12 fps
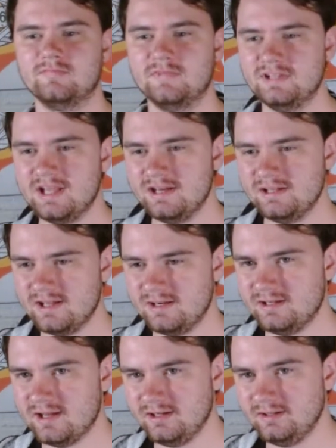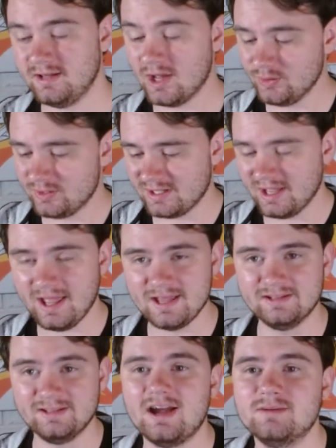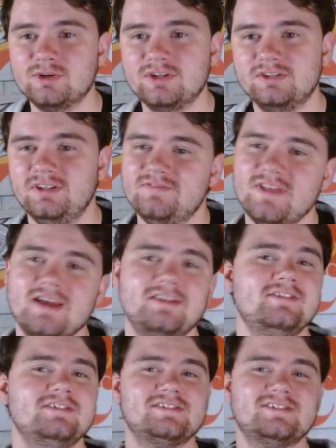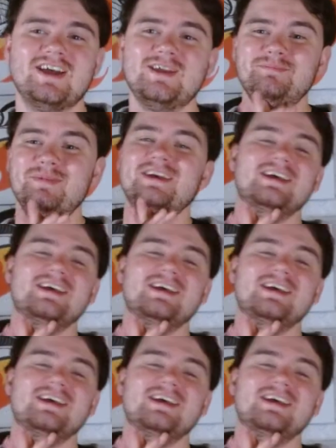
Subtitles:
Yeti, yeti, yeti. Okay, I'm gonna leave that in this time.